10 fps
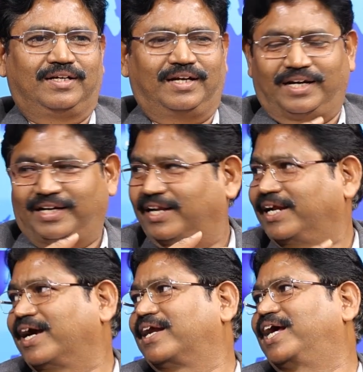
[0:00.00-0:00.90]
and
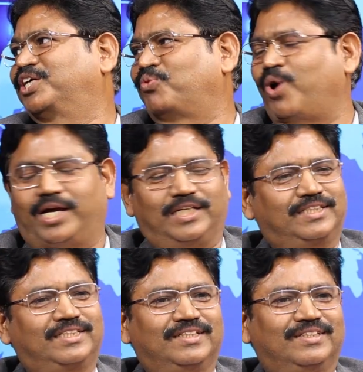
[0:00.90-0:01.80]
recognize
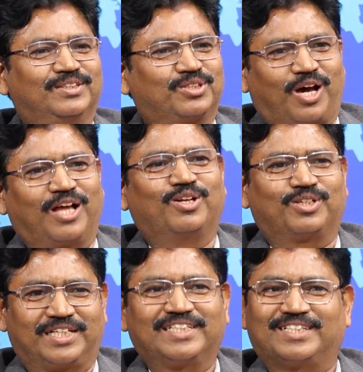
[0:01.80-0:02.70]
voice. So all
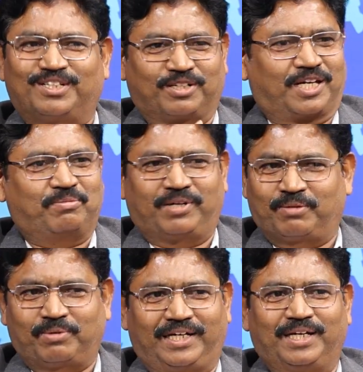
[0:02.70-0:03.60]
those things can be
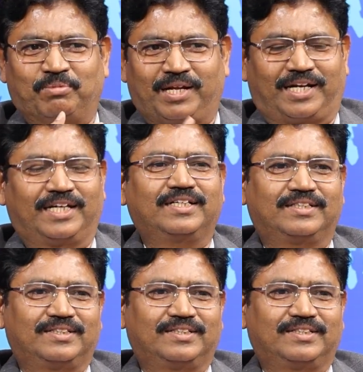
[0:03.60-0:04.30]
done by deep learning.